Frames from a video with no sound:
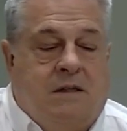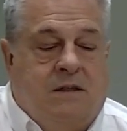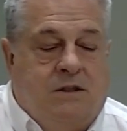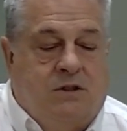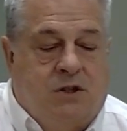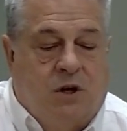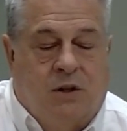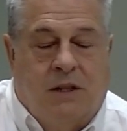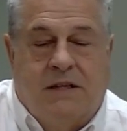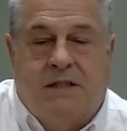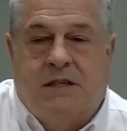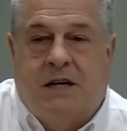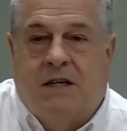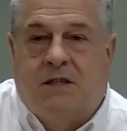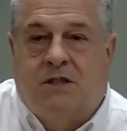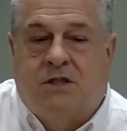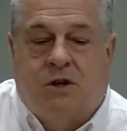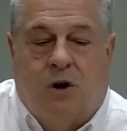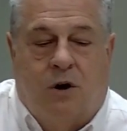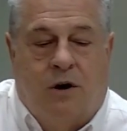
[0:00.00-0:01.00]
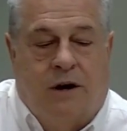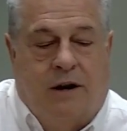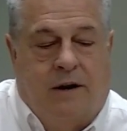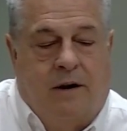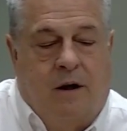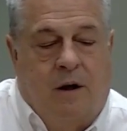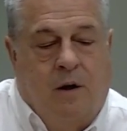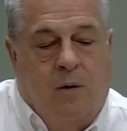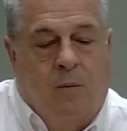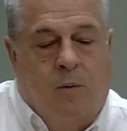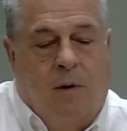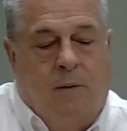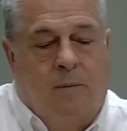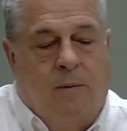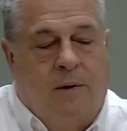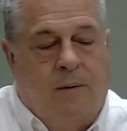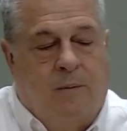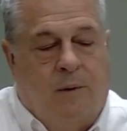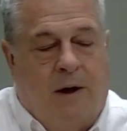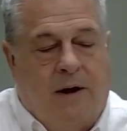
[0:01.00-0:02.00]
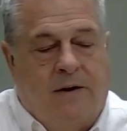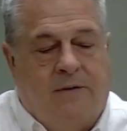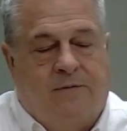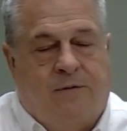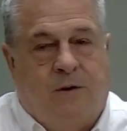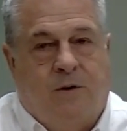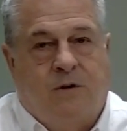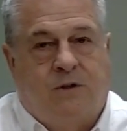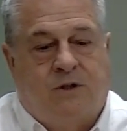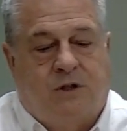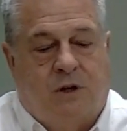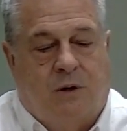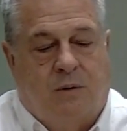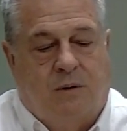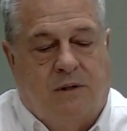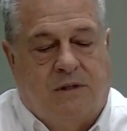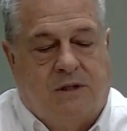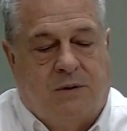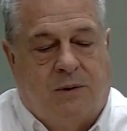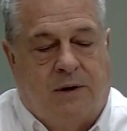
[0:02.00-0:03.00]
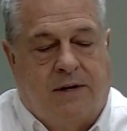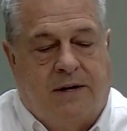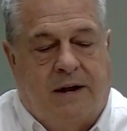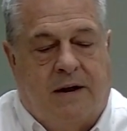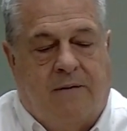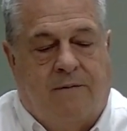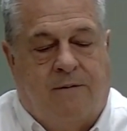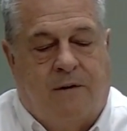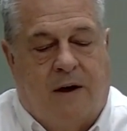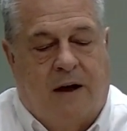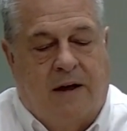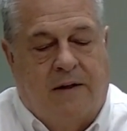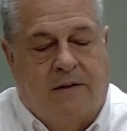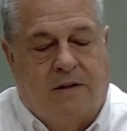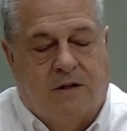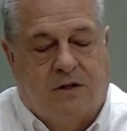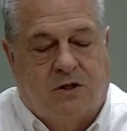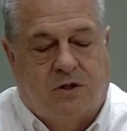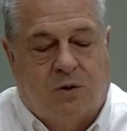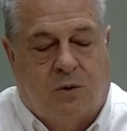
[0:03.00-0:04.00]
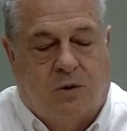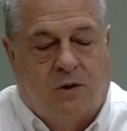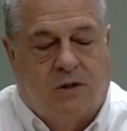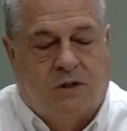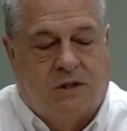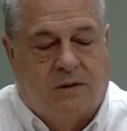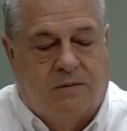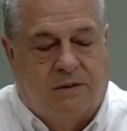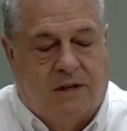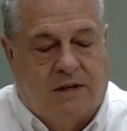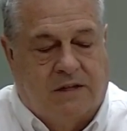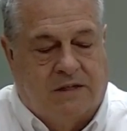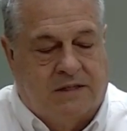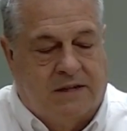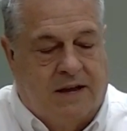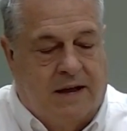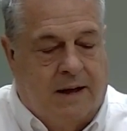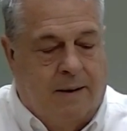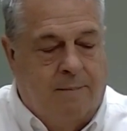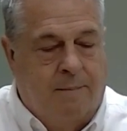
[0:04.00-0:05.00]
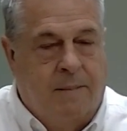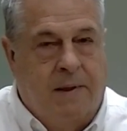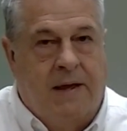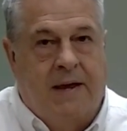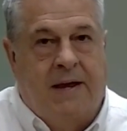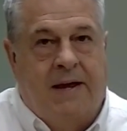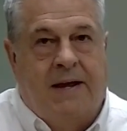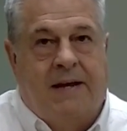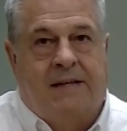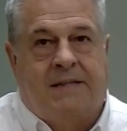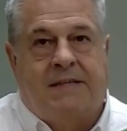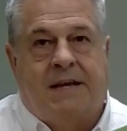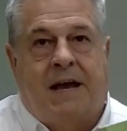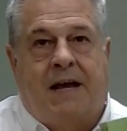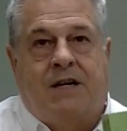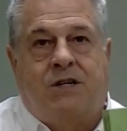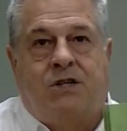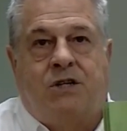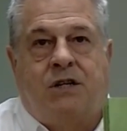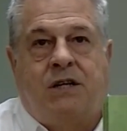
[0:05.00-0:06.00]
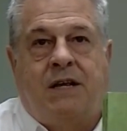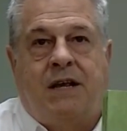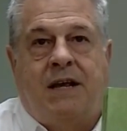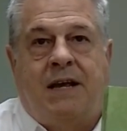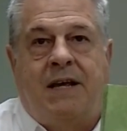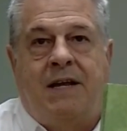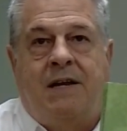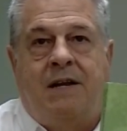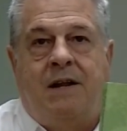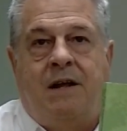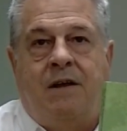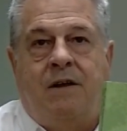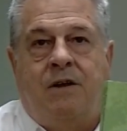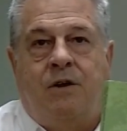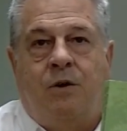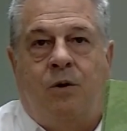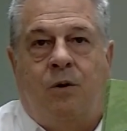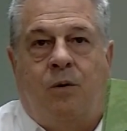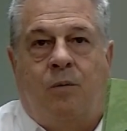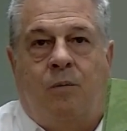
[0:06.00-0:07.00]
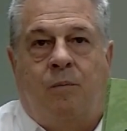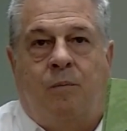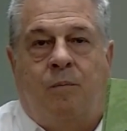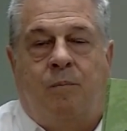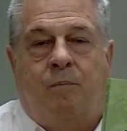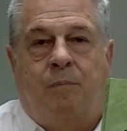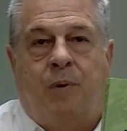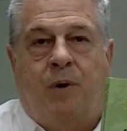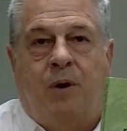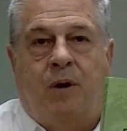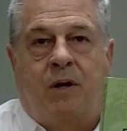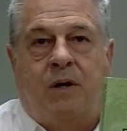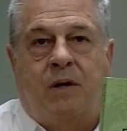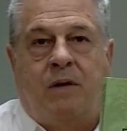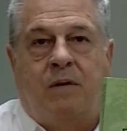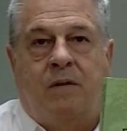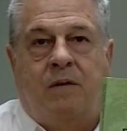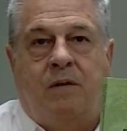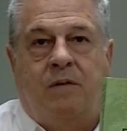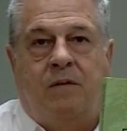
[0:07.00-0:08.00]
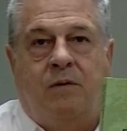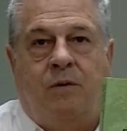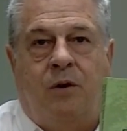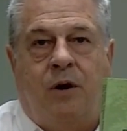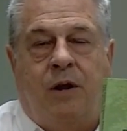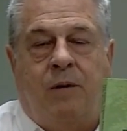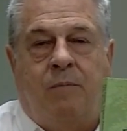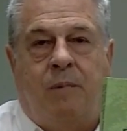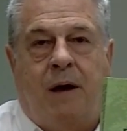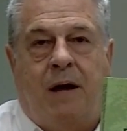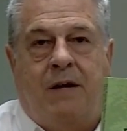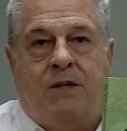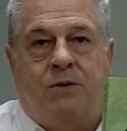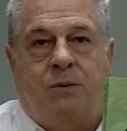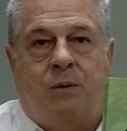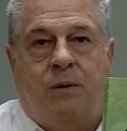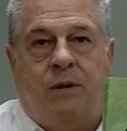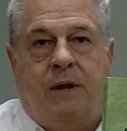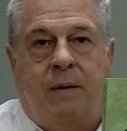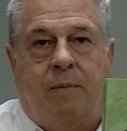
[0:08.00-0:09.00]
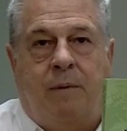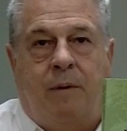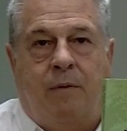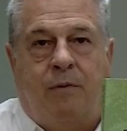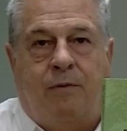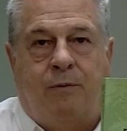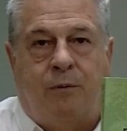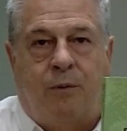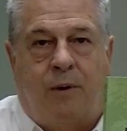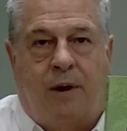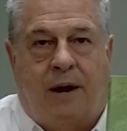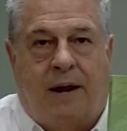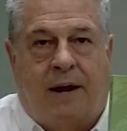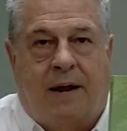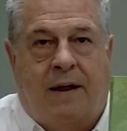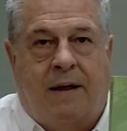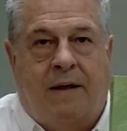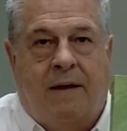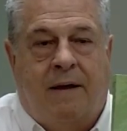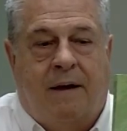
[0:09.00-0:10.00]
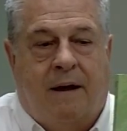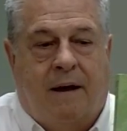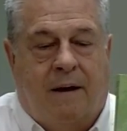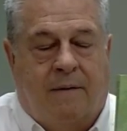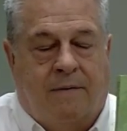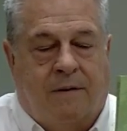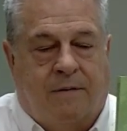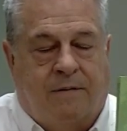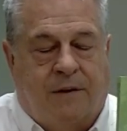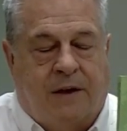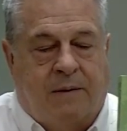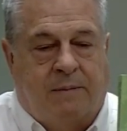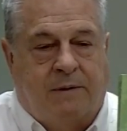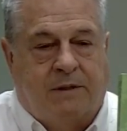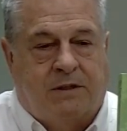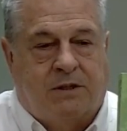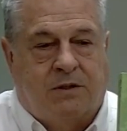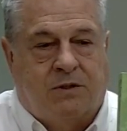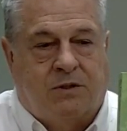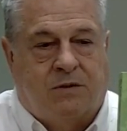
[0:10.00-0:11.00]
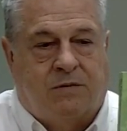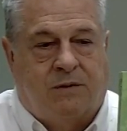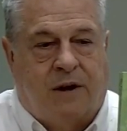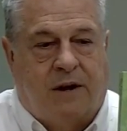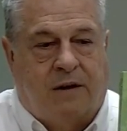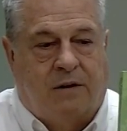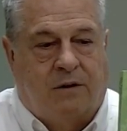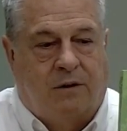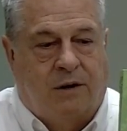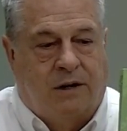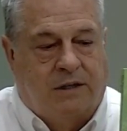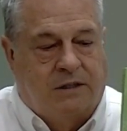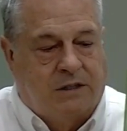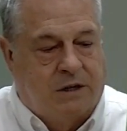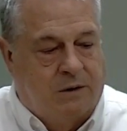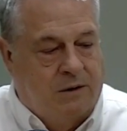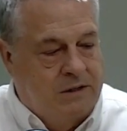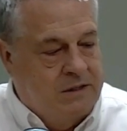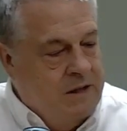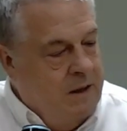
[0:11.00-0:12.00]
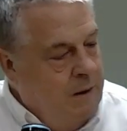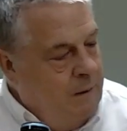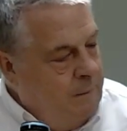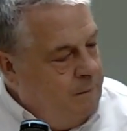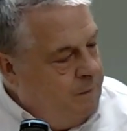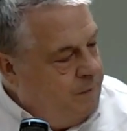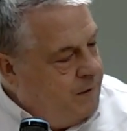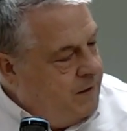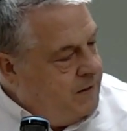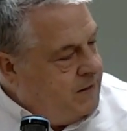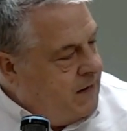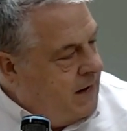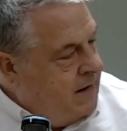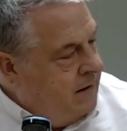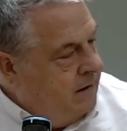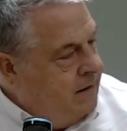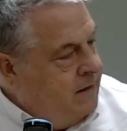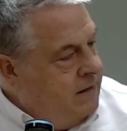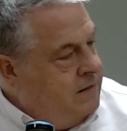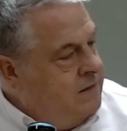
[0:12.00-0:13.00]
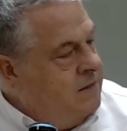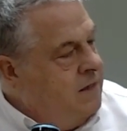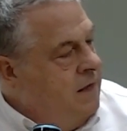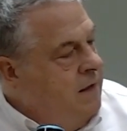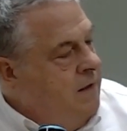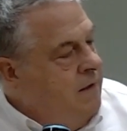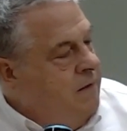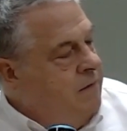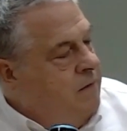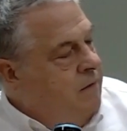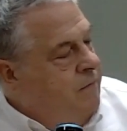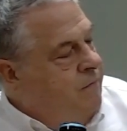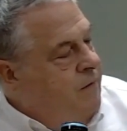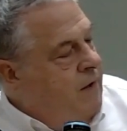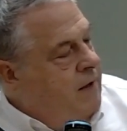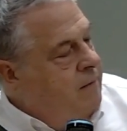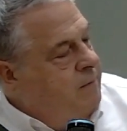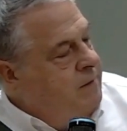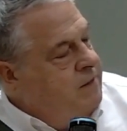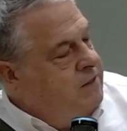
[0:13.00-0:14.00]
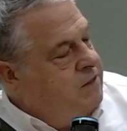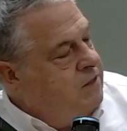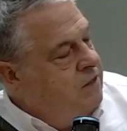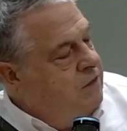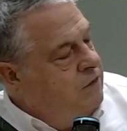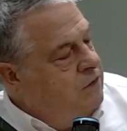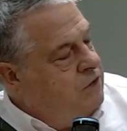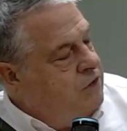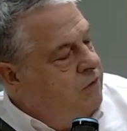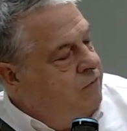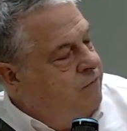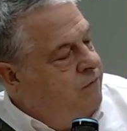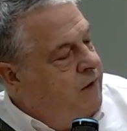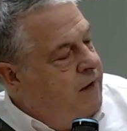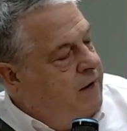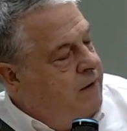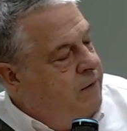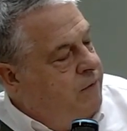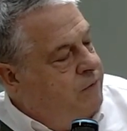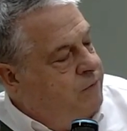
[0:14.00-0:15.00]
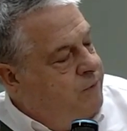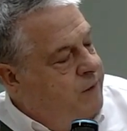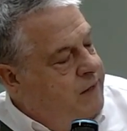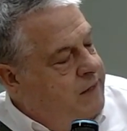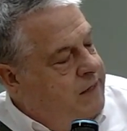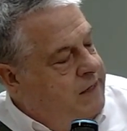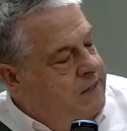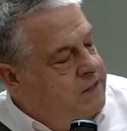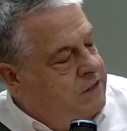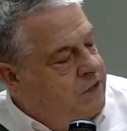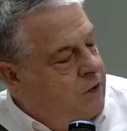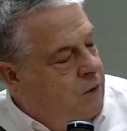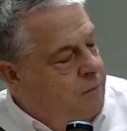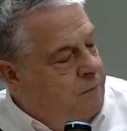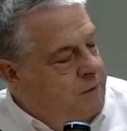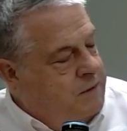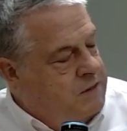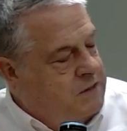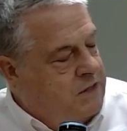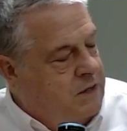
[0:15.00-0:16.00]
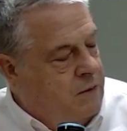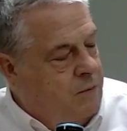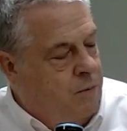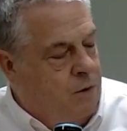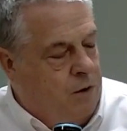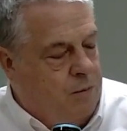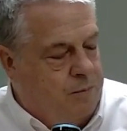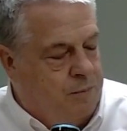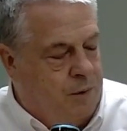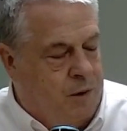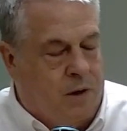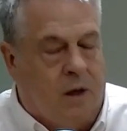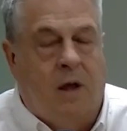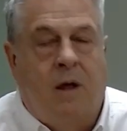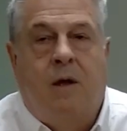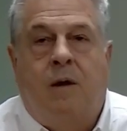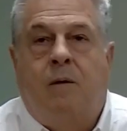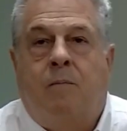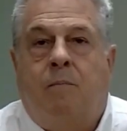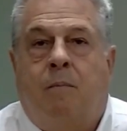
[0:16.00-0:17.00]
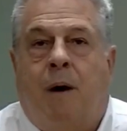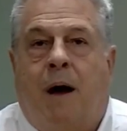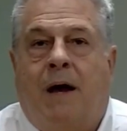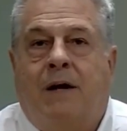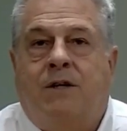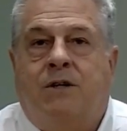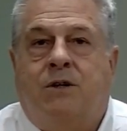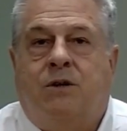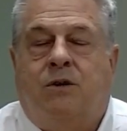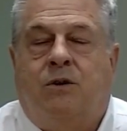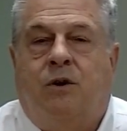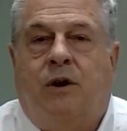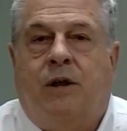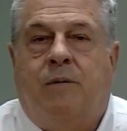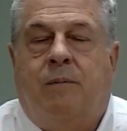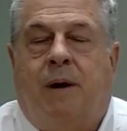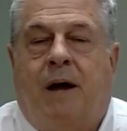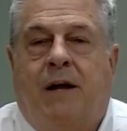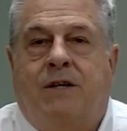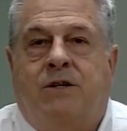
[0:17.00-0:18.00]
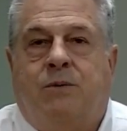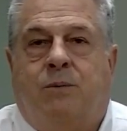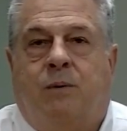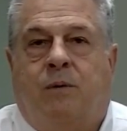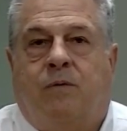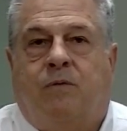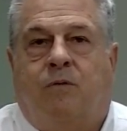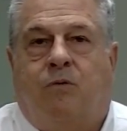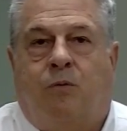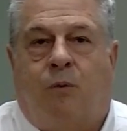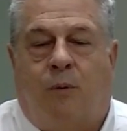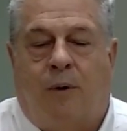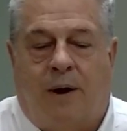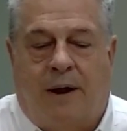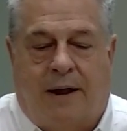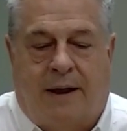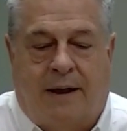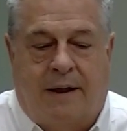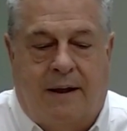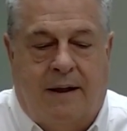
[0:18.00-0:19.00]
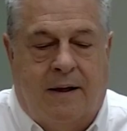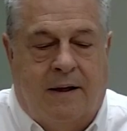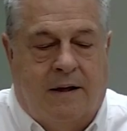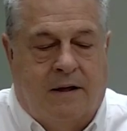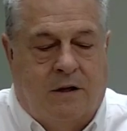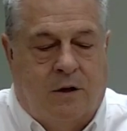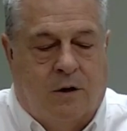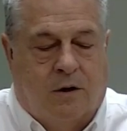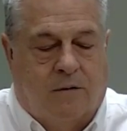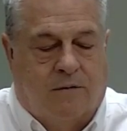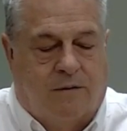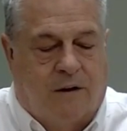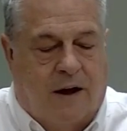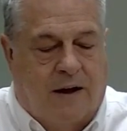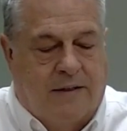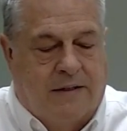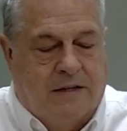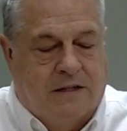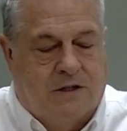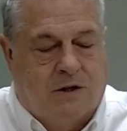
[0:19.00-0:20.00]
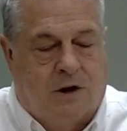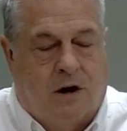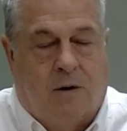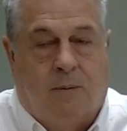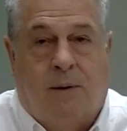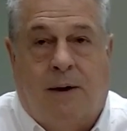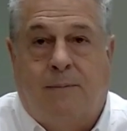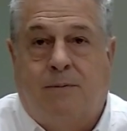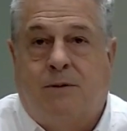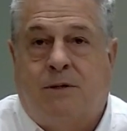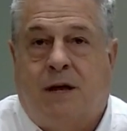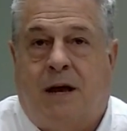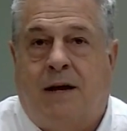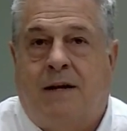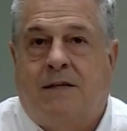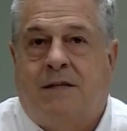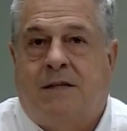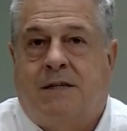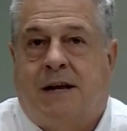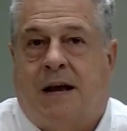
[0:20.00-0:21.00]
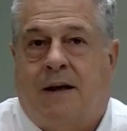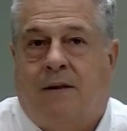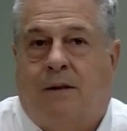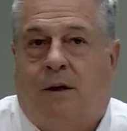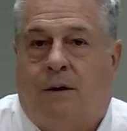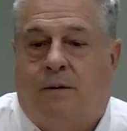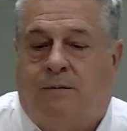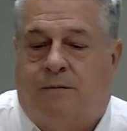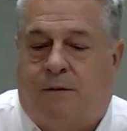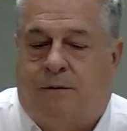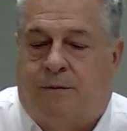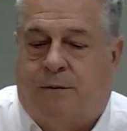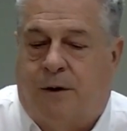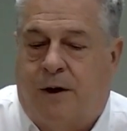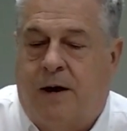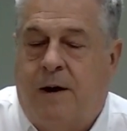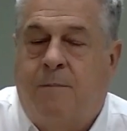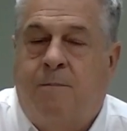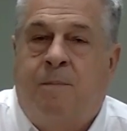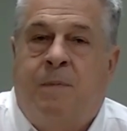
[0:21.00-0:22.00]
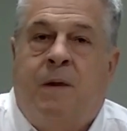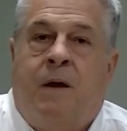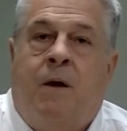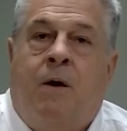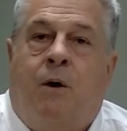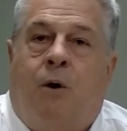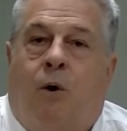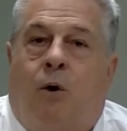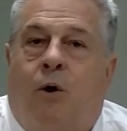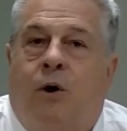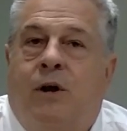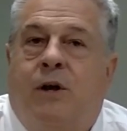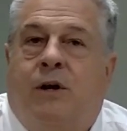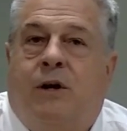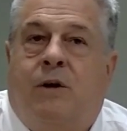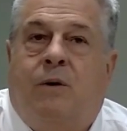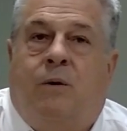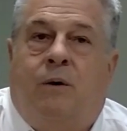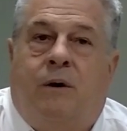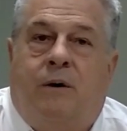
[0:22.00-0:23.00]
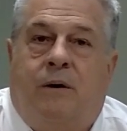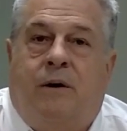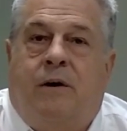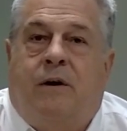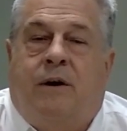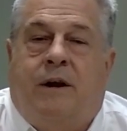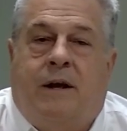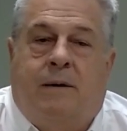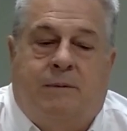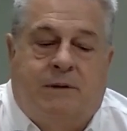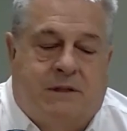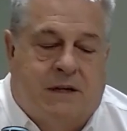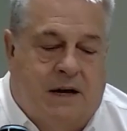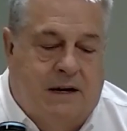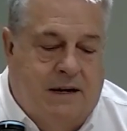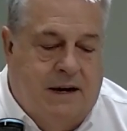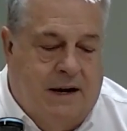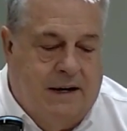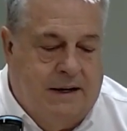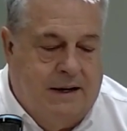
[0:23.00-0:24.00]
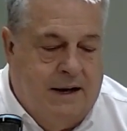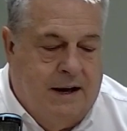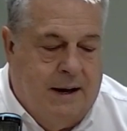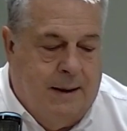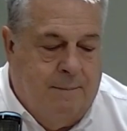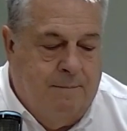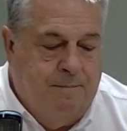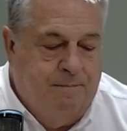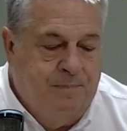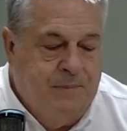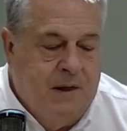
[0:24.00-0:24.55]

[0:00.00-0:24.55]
So let's get started. What we want to first do is to identify the source of this. Um, it's actually in your book, learning module number three of the Family Solution Finder Learning Series. The title is The Family Solution Finder 3D's Coping Skill Workbook, Mod- Learning Module 3. You can find this on our website as a download for free, or you can order it on Amazon.com.